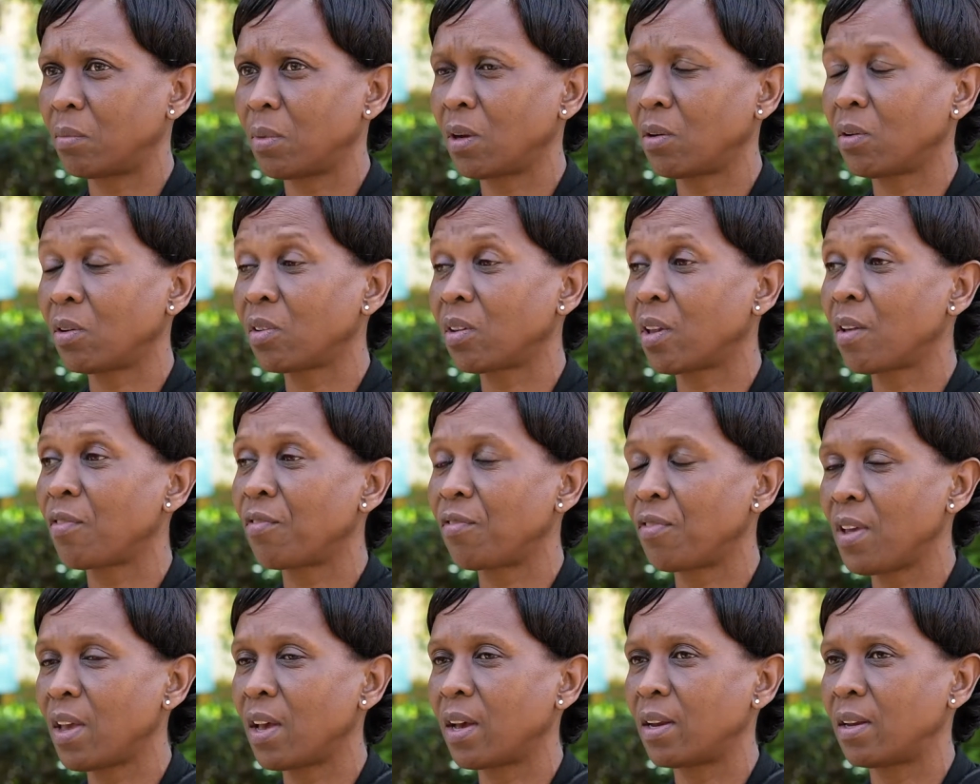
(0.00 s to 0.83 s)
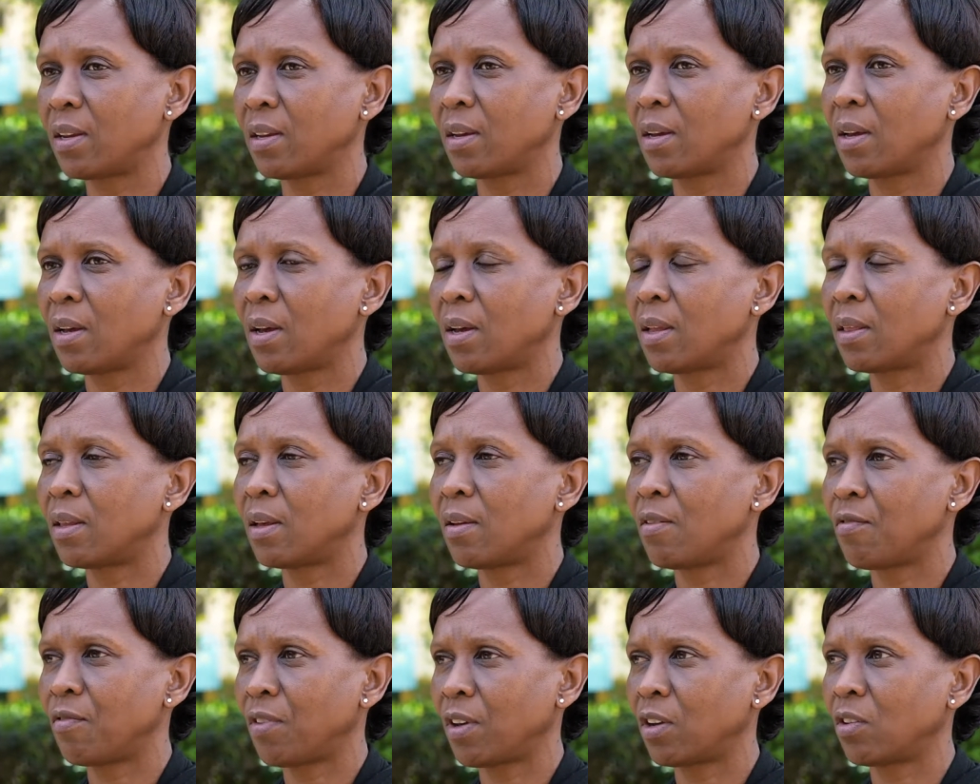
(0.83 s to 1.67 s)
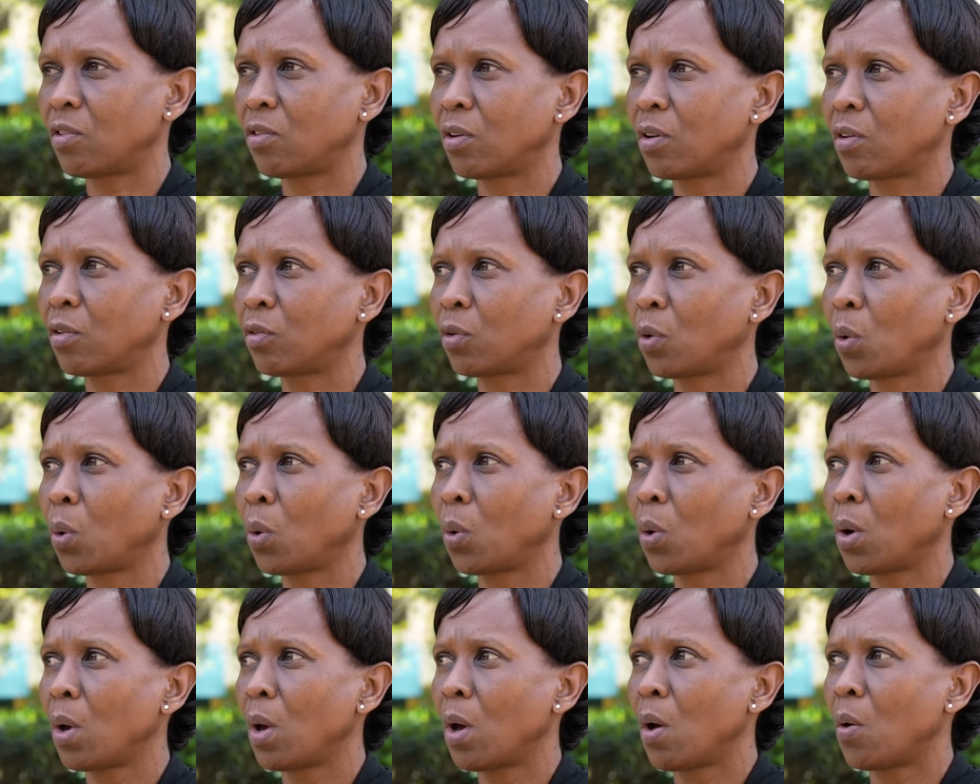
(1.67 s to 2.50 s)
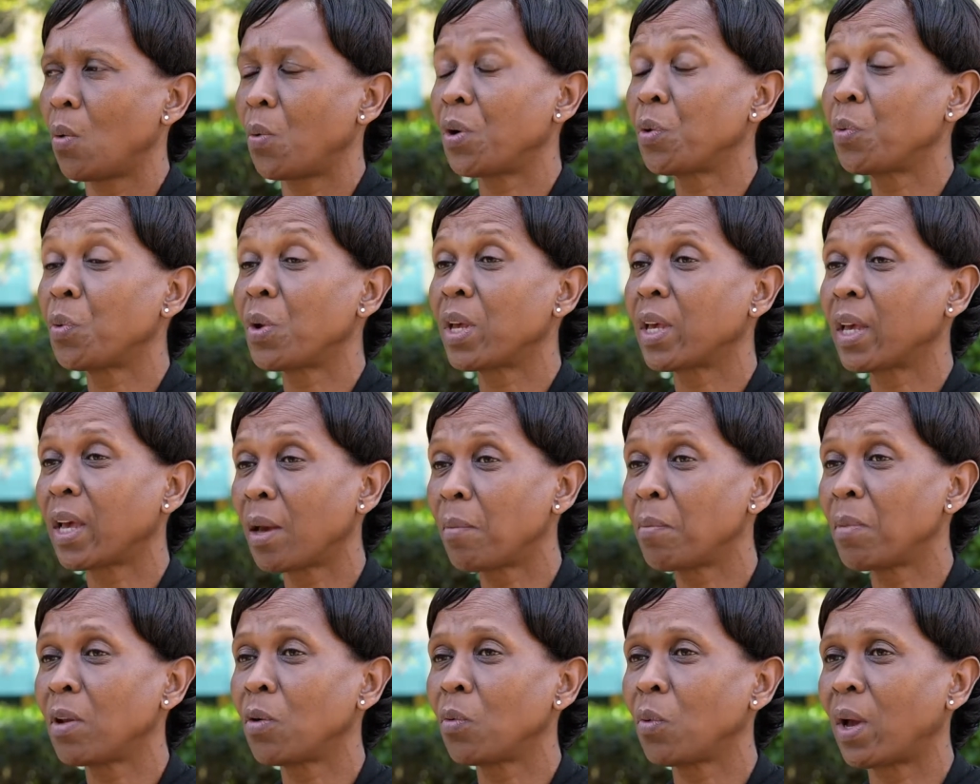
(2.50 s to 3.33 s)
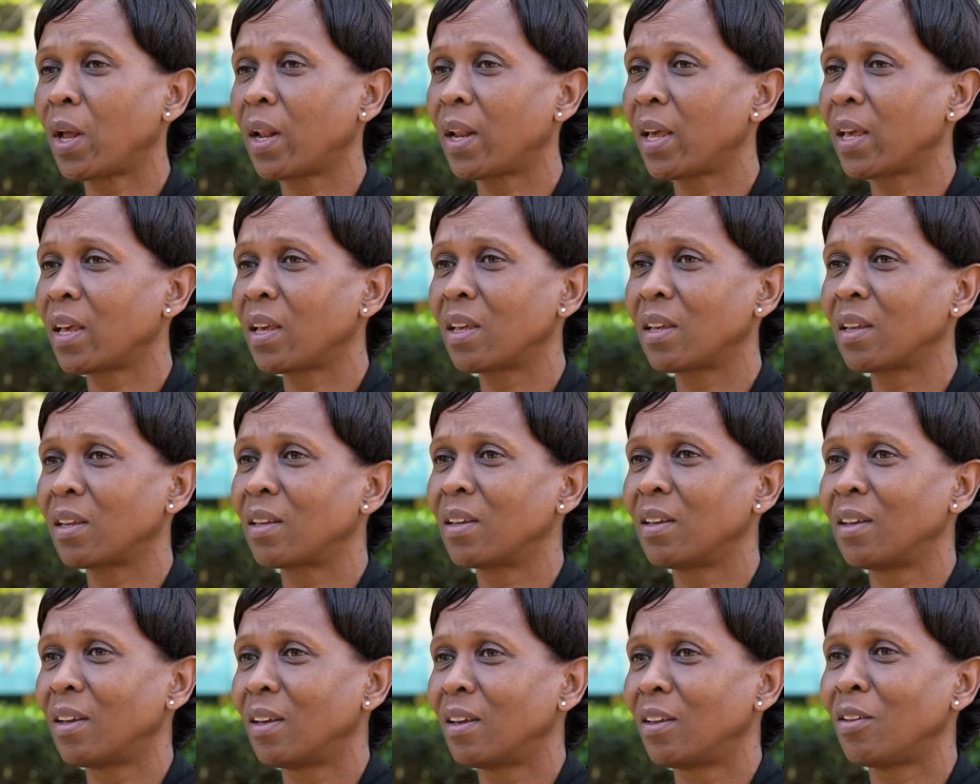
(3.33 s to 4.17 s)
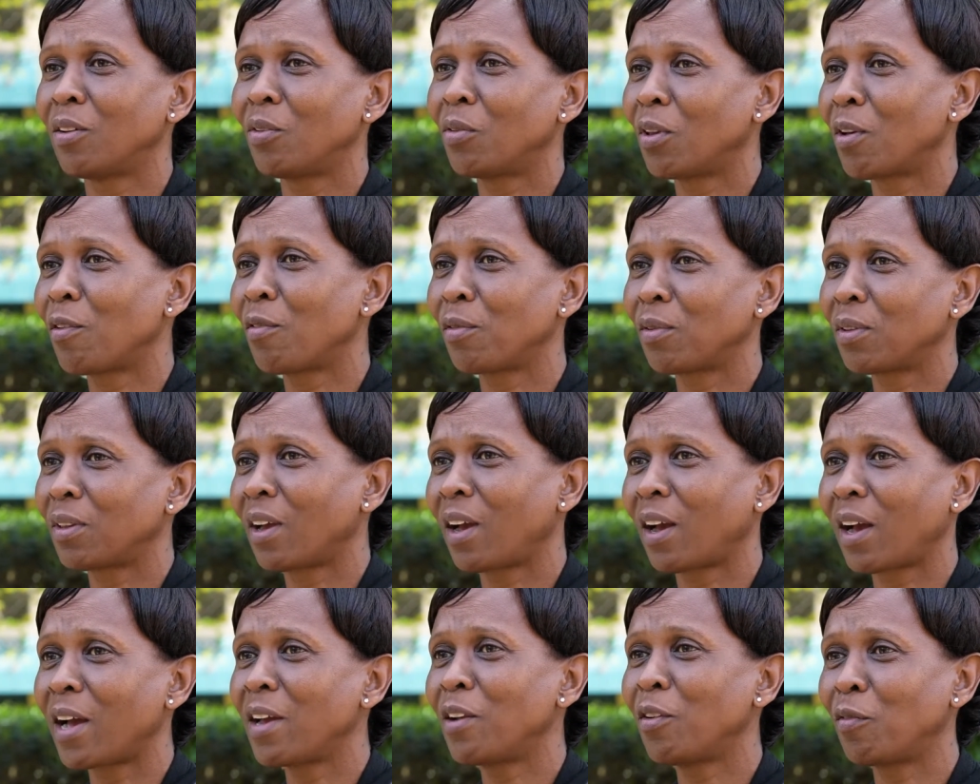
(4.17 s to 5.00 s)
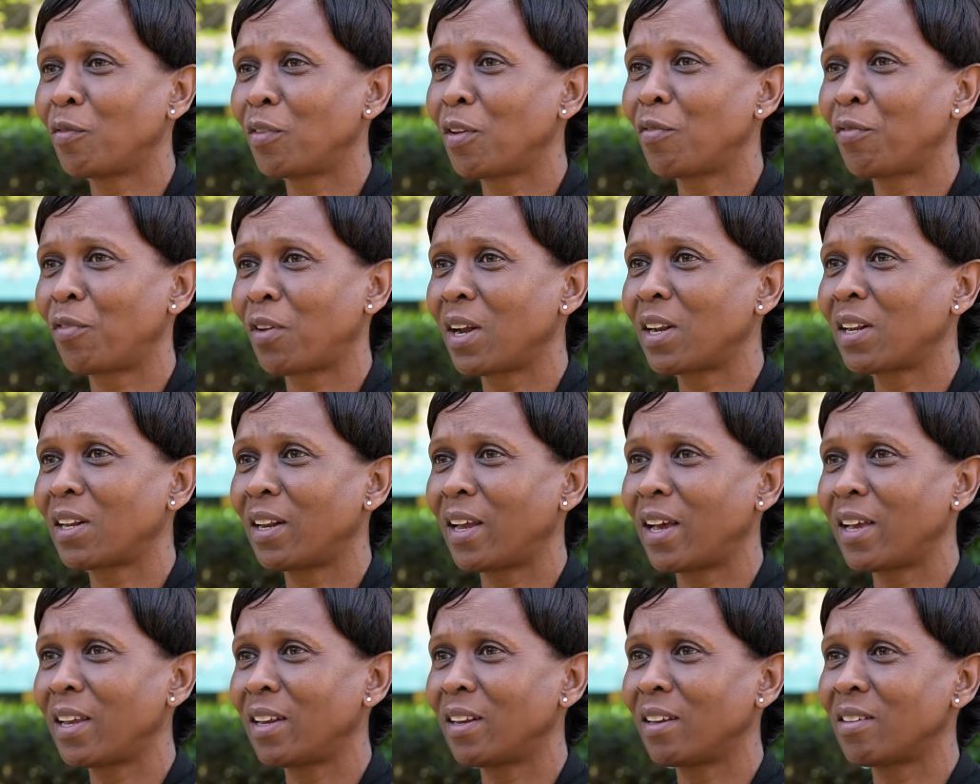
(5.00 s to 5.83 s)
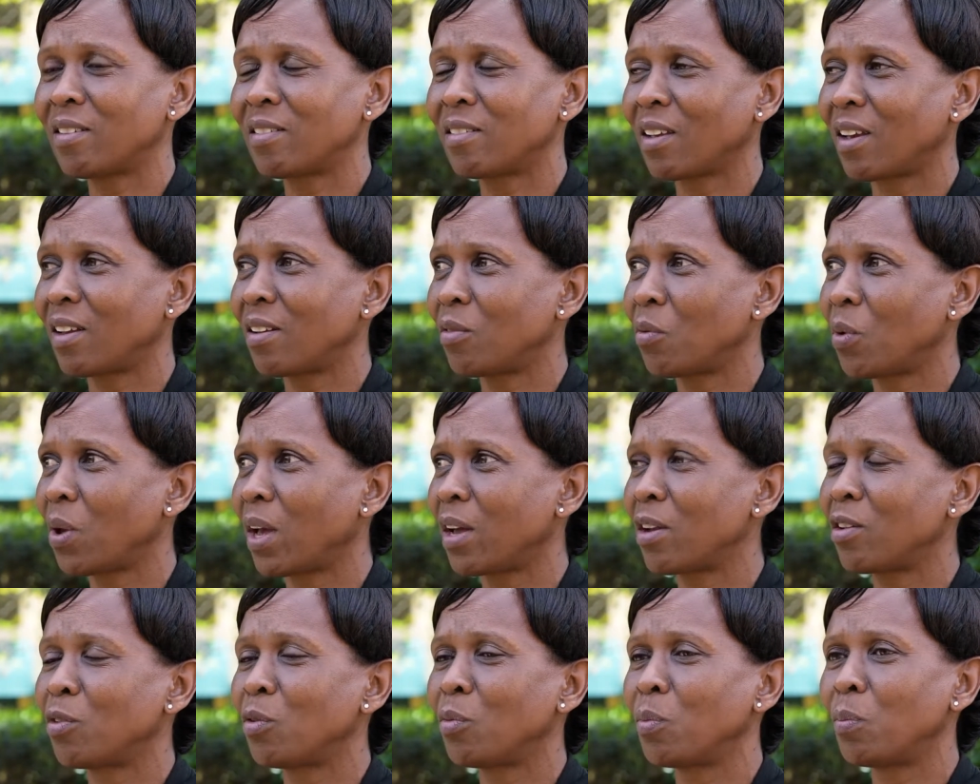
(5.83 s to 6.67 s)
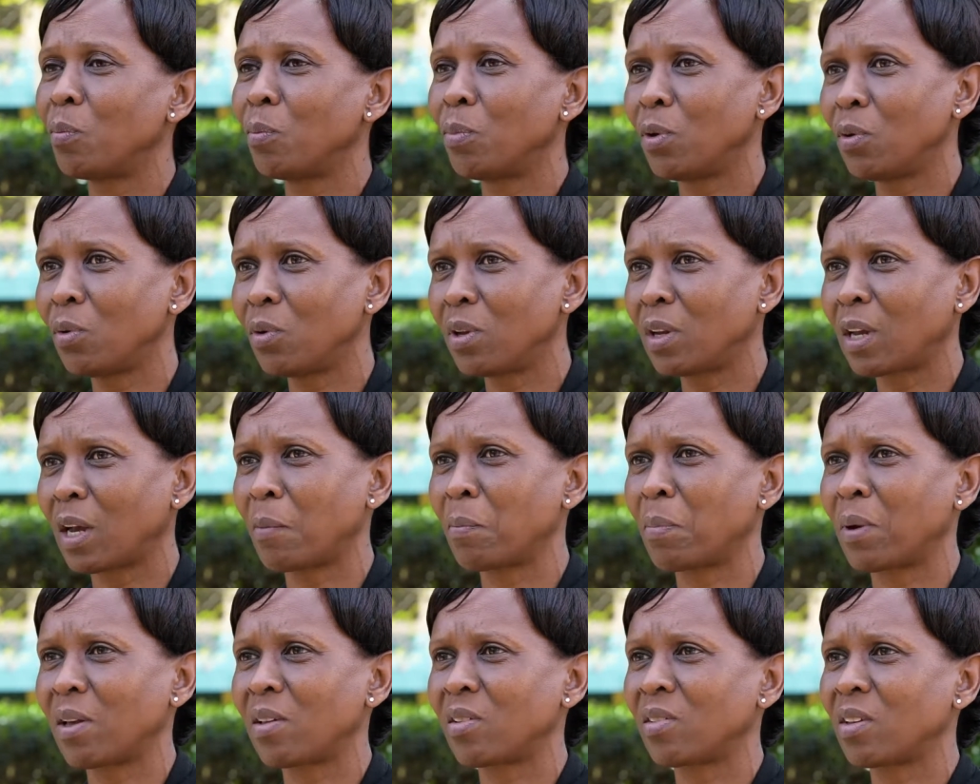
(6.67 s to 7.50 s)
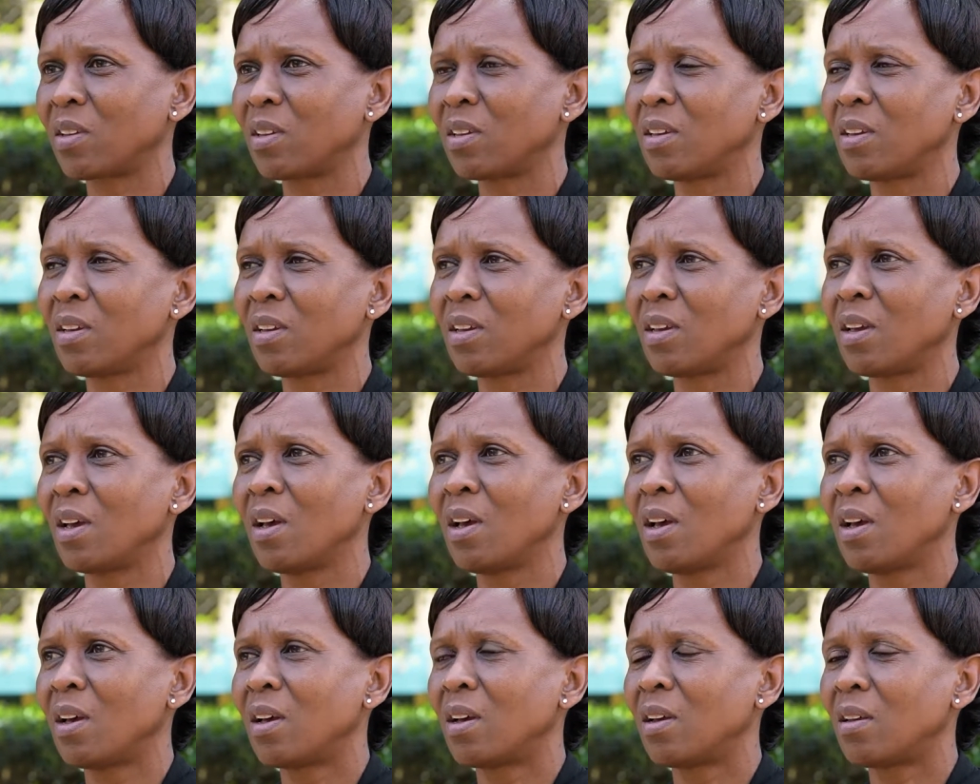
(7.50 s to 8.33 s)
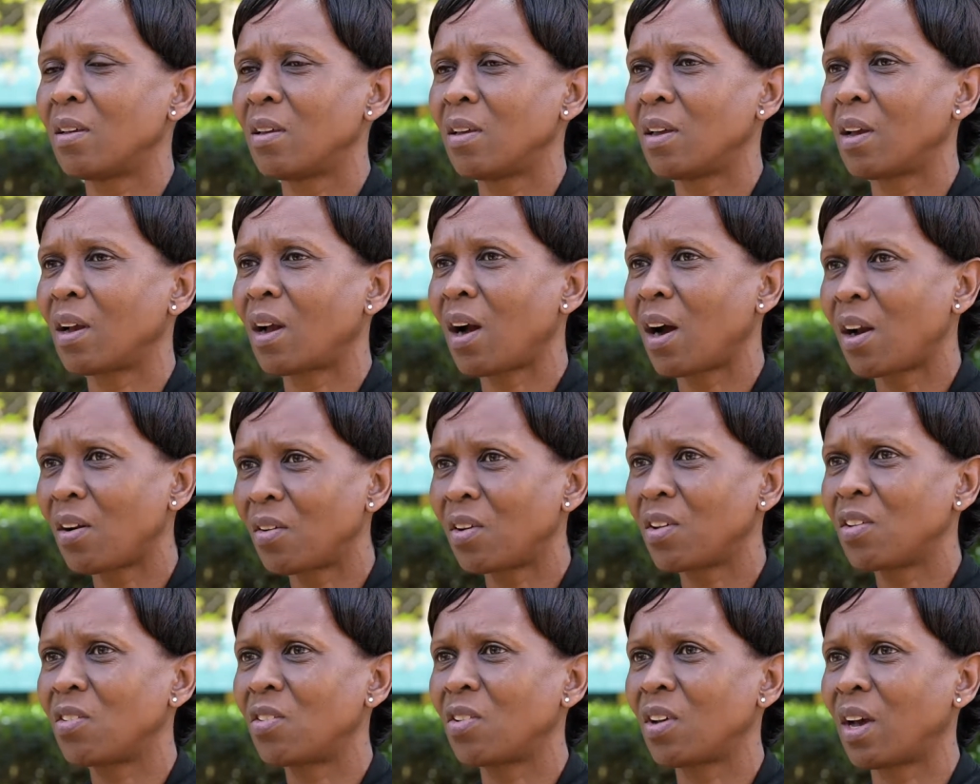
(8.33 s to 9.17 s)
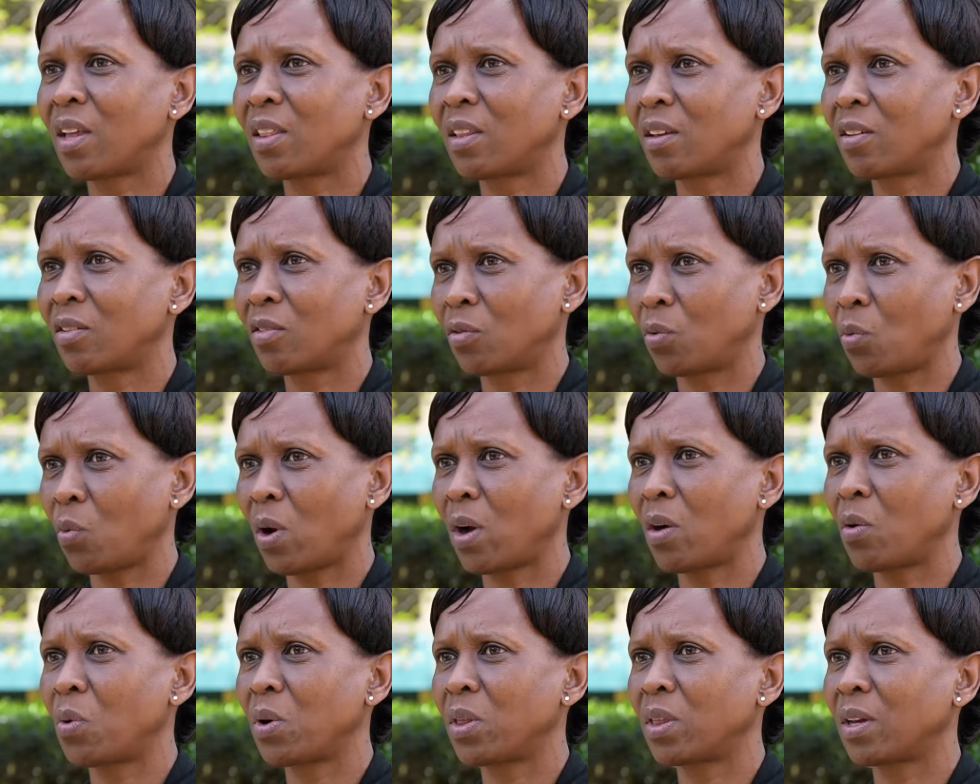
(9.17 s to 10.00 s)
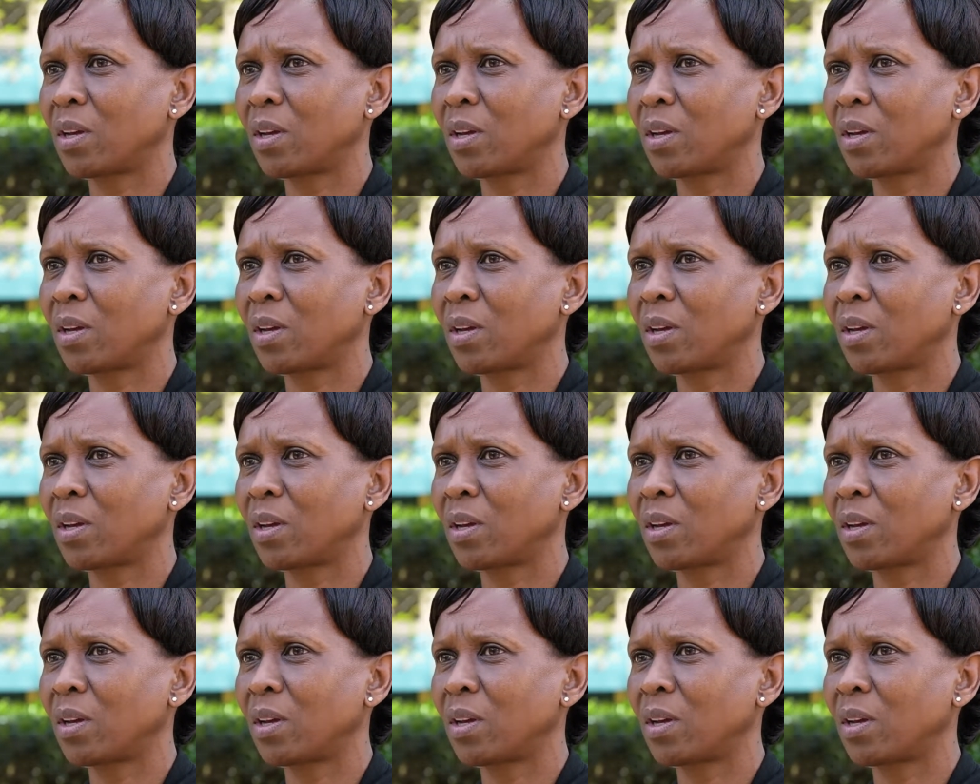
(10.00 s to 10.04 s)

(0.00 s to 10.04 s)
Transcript: because they feared the infection. So when we came in, we were like, the kind of the frontliners, and we had to build capacity, encourage others to work with